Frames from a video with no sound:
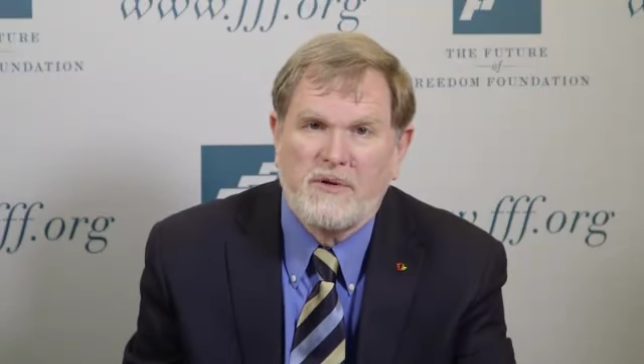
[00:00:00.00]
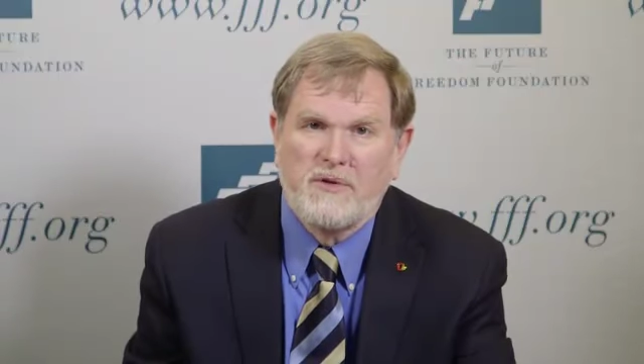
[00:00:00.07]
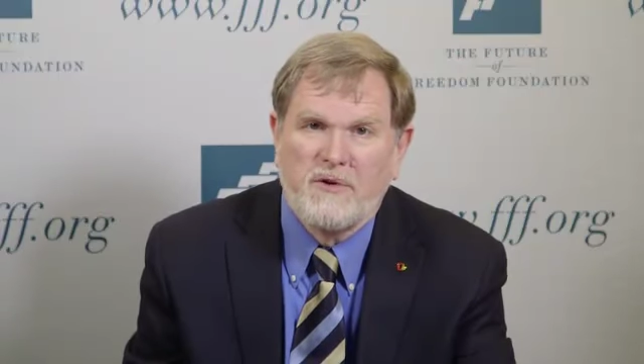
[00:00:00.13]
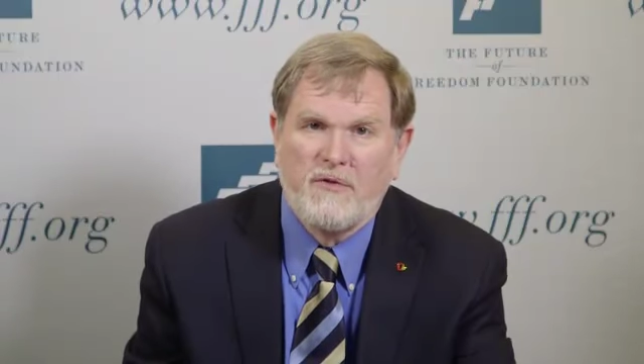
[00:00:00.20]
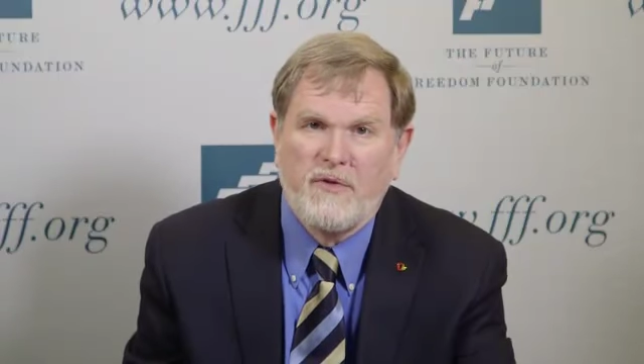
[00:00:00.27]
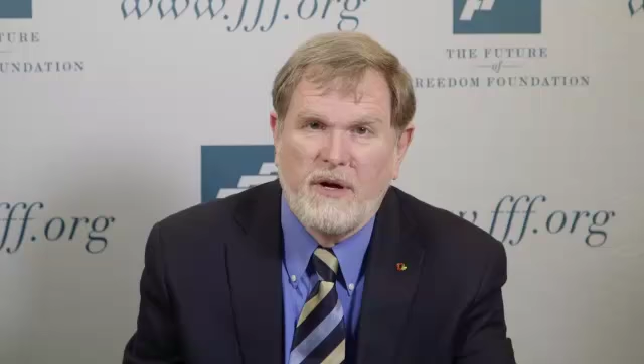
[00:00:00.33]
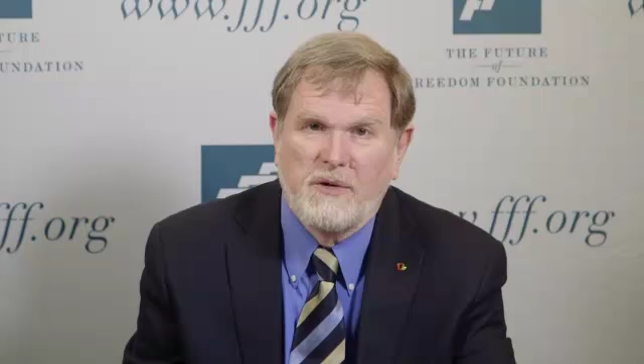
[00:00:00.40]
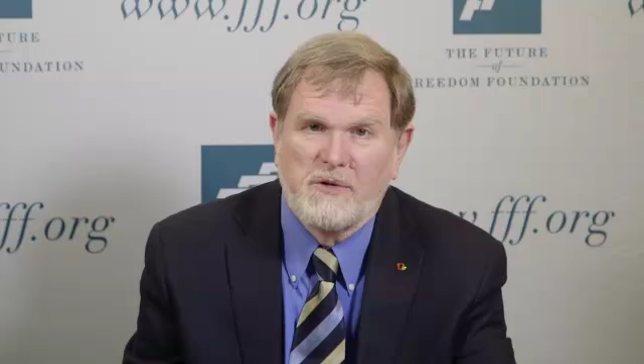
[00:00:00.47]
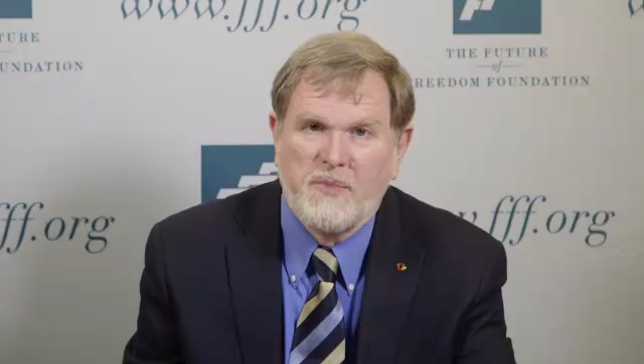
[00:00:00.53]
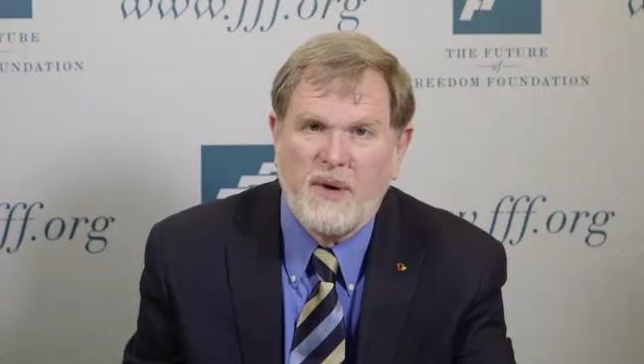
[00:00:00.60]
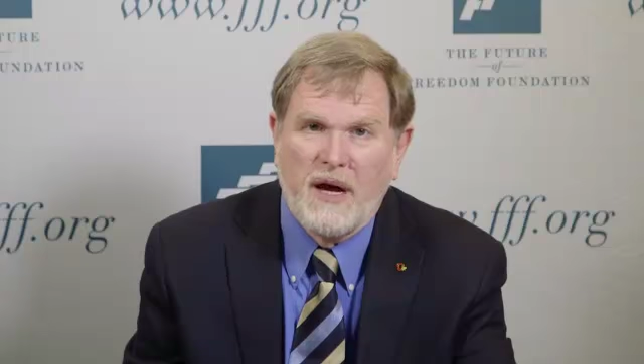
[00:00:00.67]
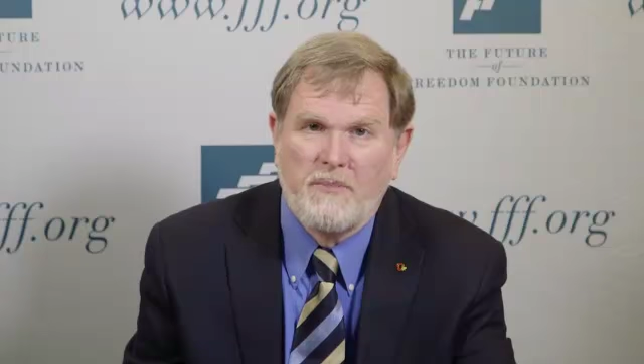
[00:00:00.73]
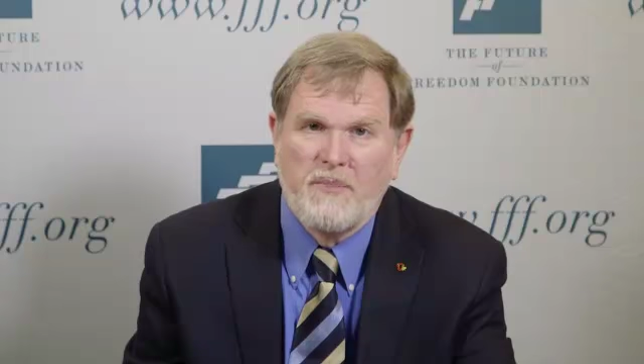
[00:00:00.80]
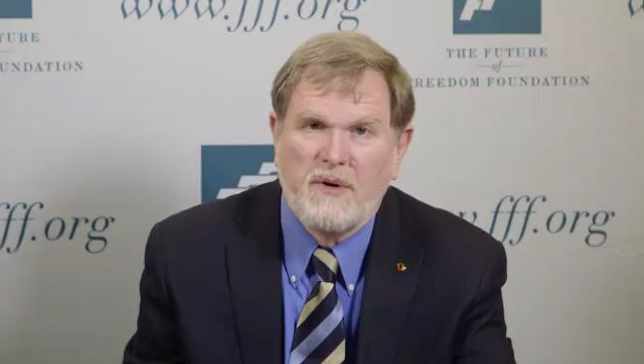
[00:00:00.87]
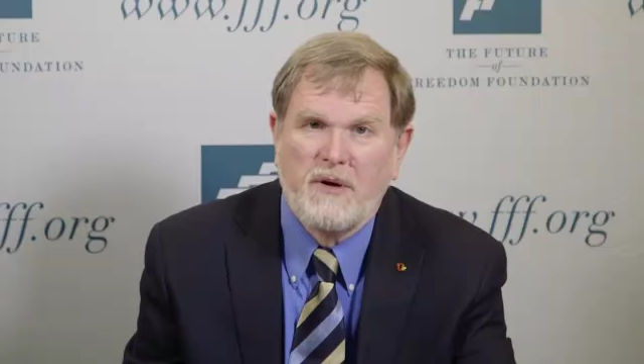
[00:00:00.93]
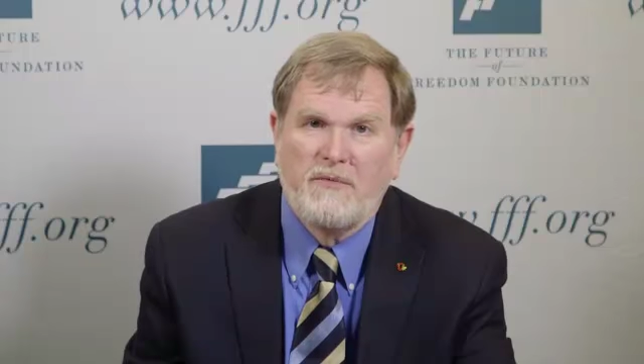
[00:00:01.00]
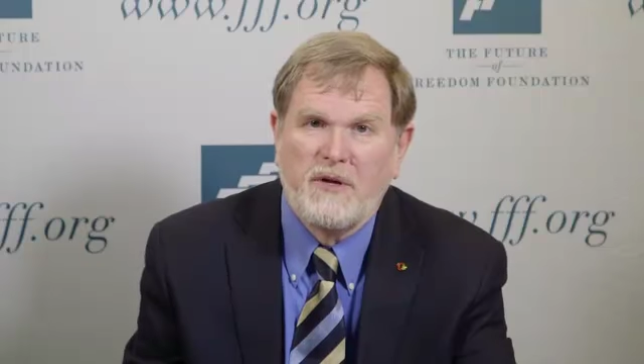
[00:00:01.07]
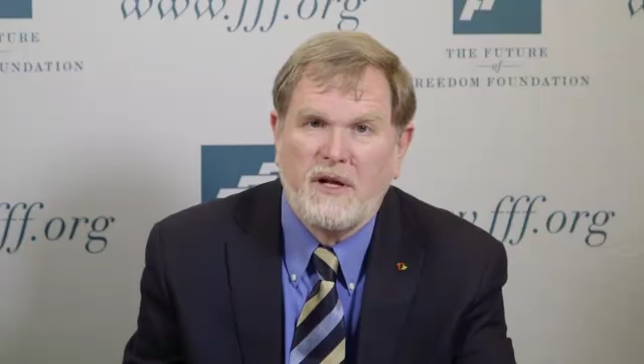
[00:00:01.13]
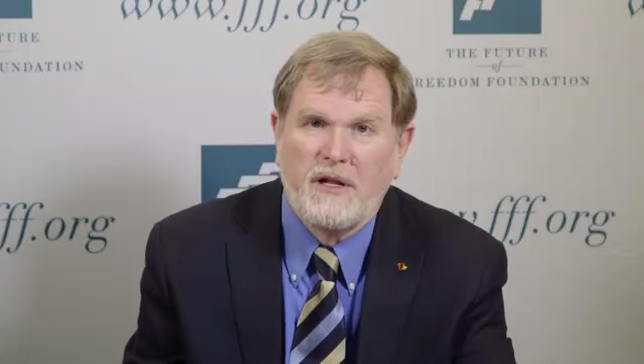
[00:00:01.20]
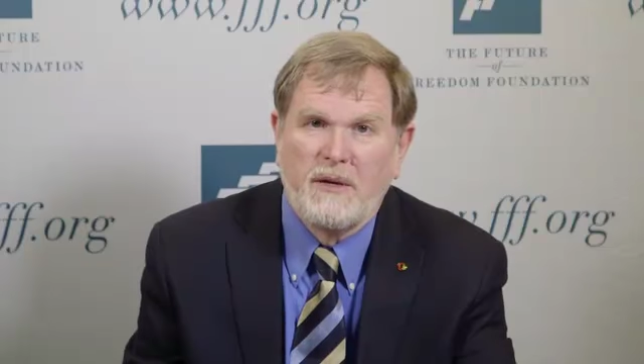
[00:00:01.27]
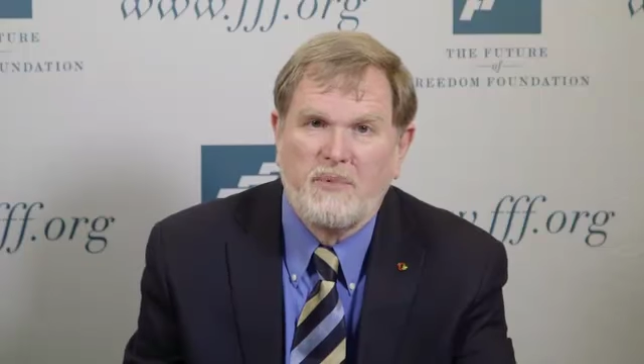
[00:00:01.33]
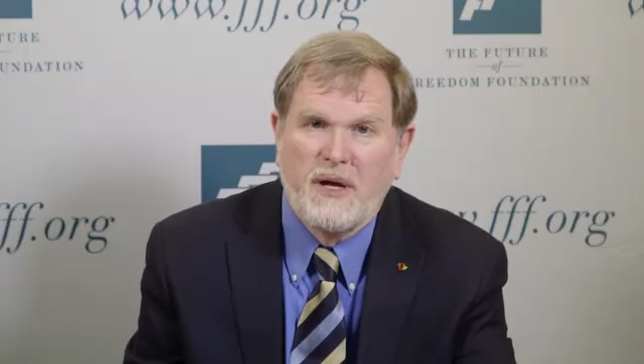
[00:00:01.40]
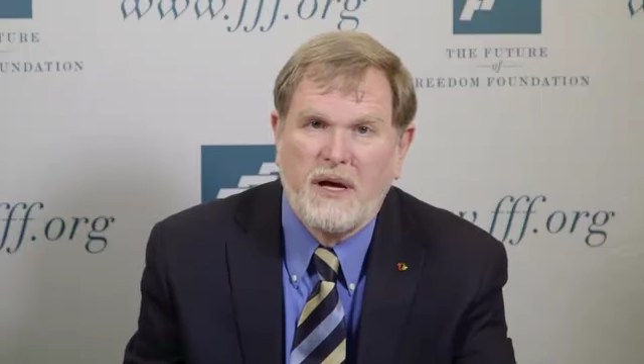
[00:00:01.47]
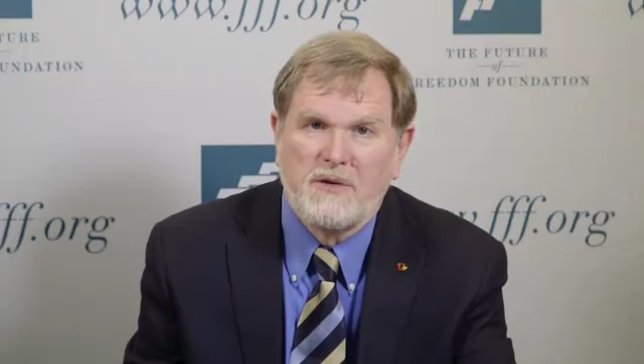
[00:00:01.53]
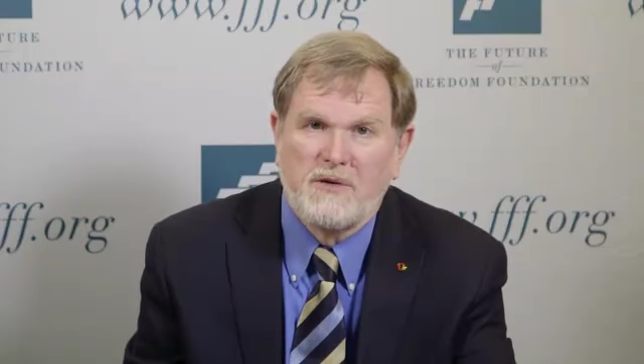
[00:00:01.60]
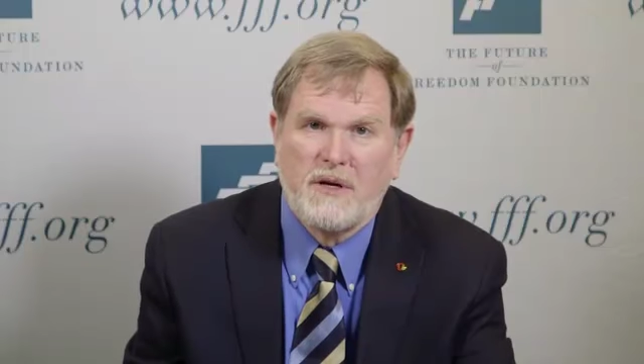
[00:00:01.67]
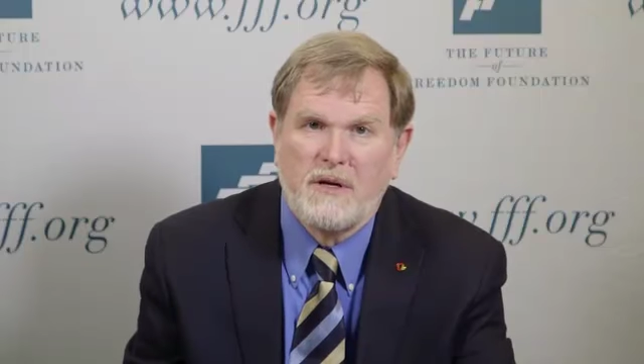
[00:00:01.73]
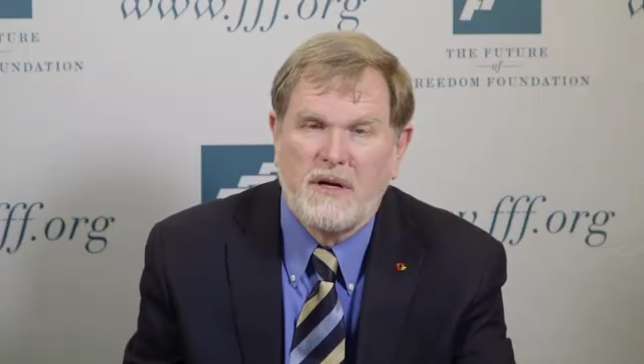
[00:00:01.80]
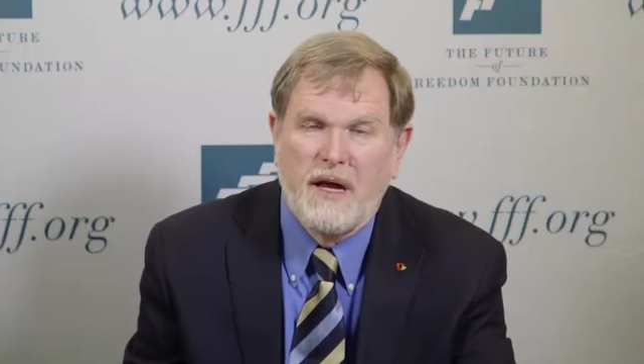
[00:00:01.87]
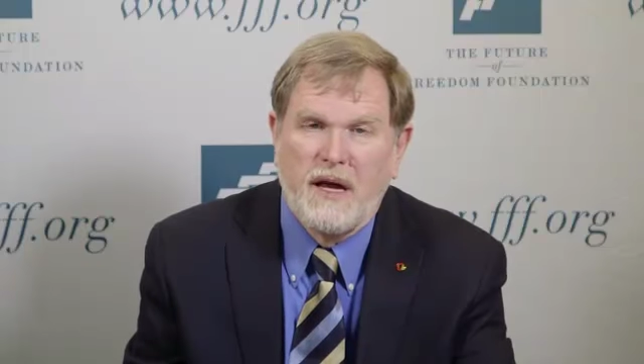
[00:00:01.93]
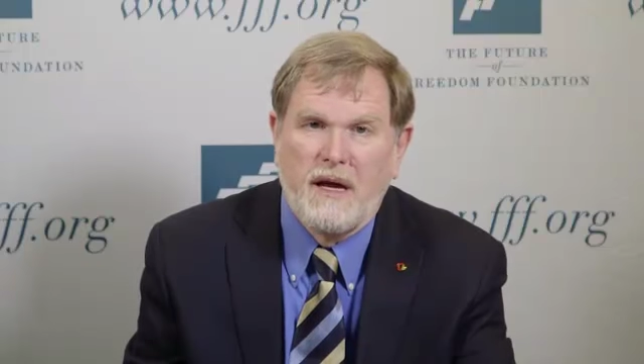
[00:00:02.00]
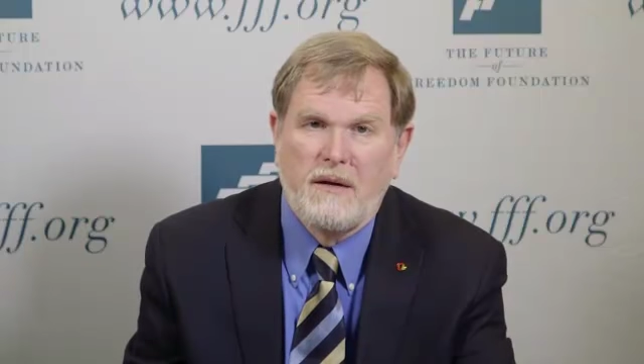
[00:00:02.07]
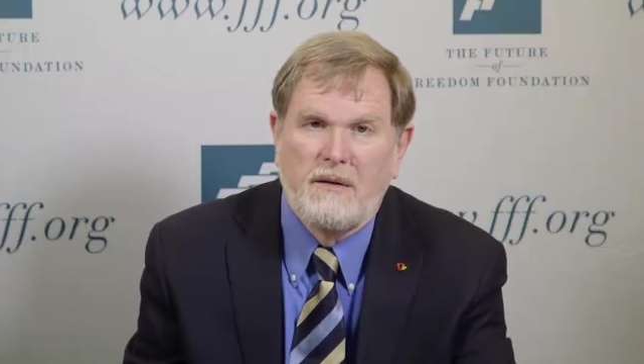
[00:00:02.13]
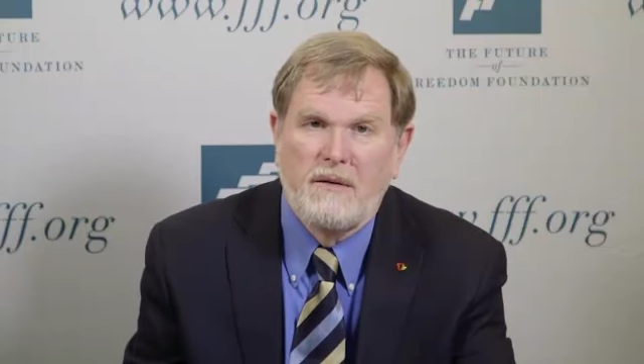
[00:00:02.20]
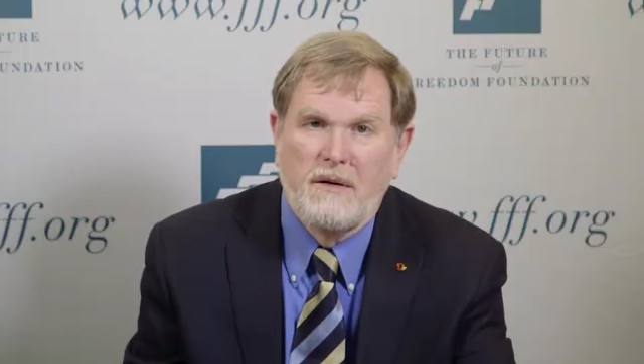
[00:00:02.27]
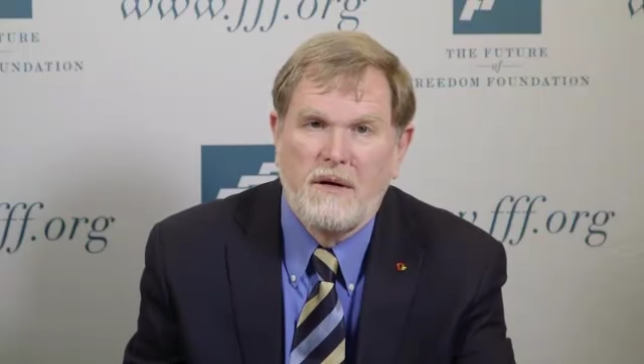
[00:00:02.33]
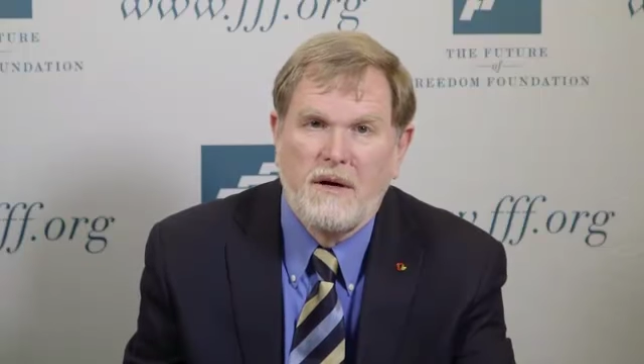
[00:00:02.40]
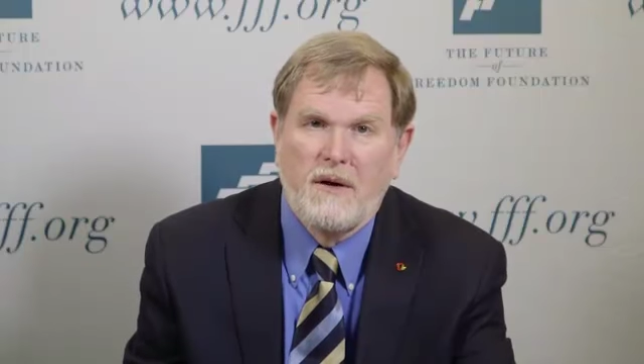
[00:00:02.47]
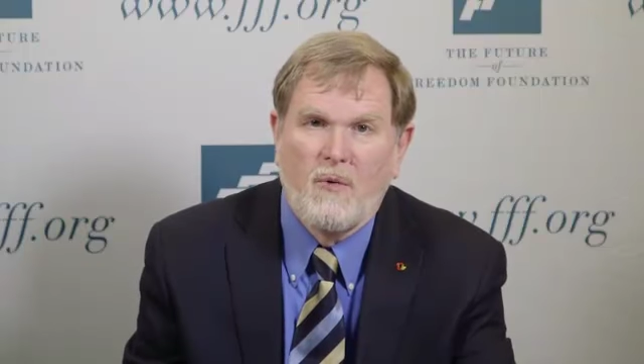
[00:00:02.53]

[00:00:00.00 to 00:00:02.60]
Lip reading: a surveyor's map of Dealey Plaza and